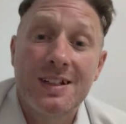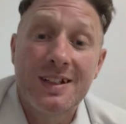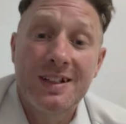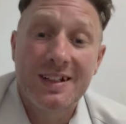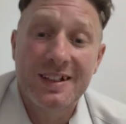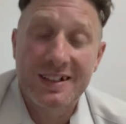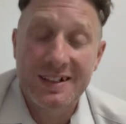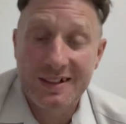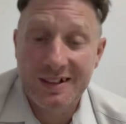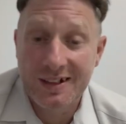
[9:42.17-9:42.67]

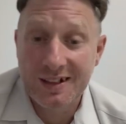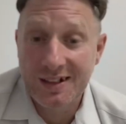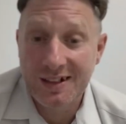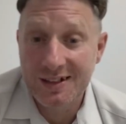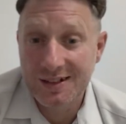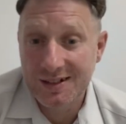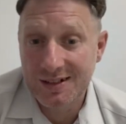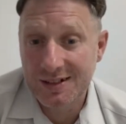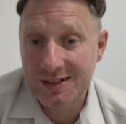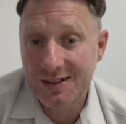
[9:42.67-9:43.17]
In
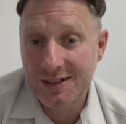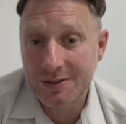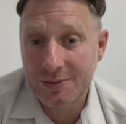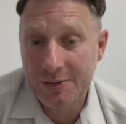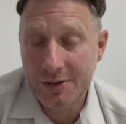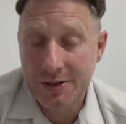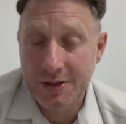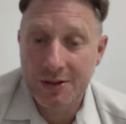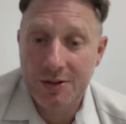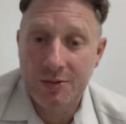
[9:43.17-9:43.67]
cars and stuff,
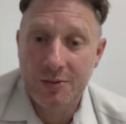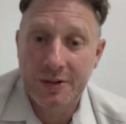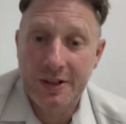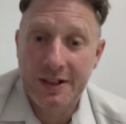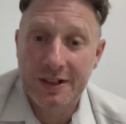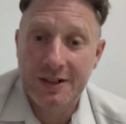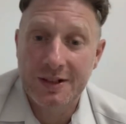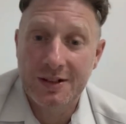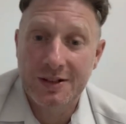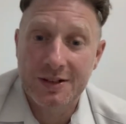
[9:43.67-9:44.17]
we go to
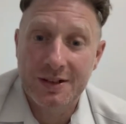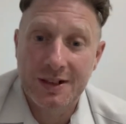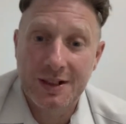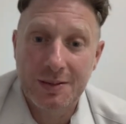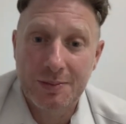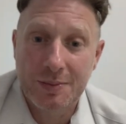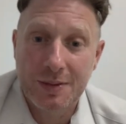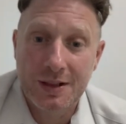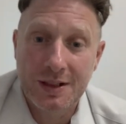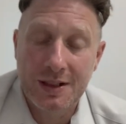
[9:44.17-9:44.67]
wreckers and get
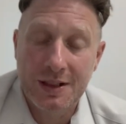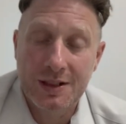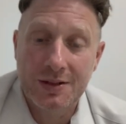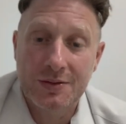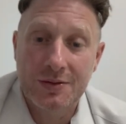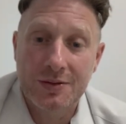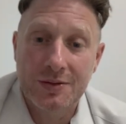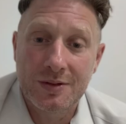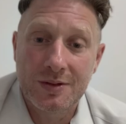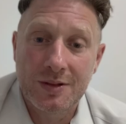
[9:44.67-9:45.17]
parts
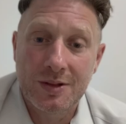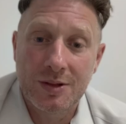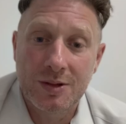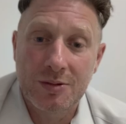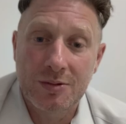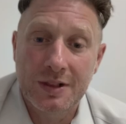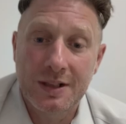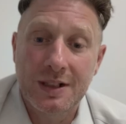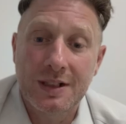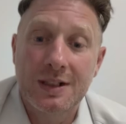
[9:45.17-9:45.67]
for
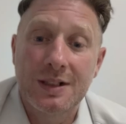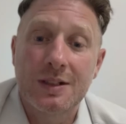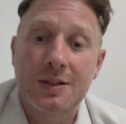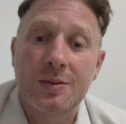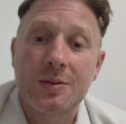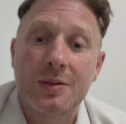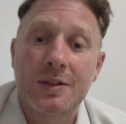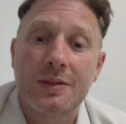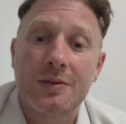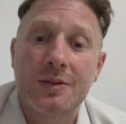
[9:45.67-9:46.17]
old cars.
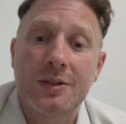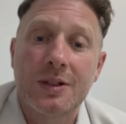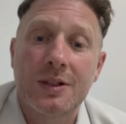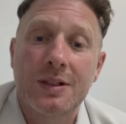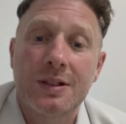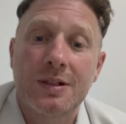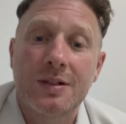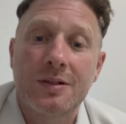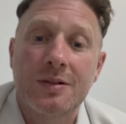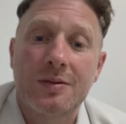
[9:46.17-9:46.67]
We have like
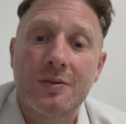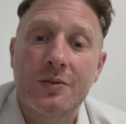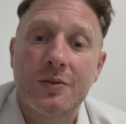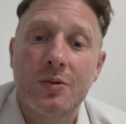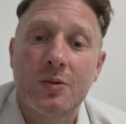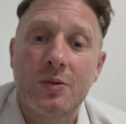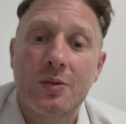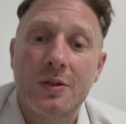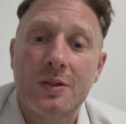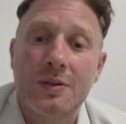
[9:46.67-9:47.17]
little
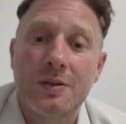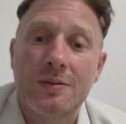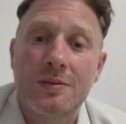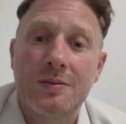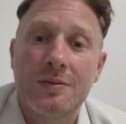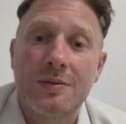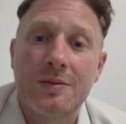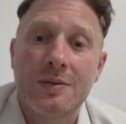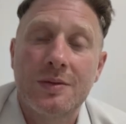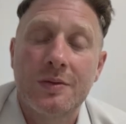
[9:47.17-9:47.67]

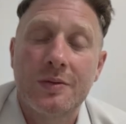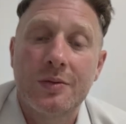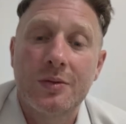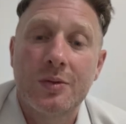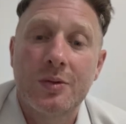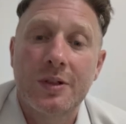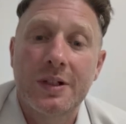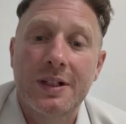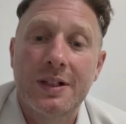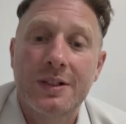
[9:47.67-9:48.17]

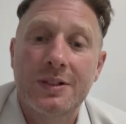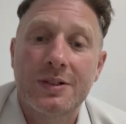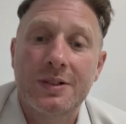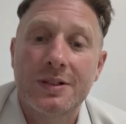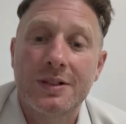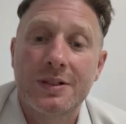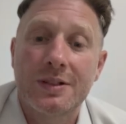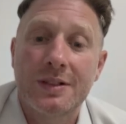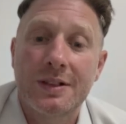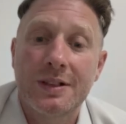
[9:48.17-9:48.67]
Ford hatches
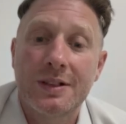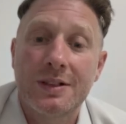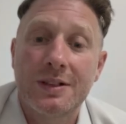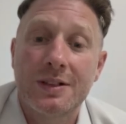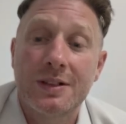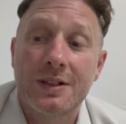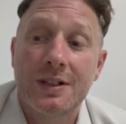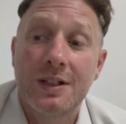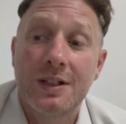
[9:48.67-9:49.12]
and things.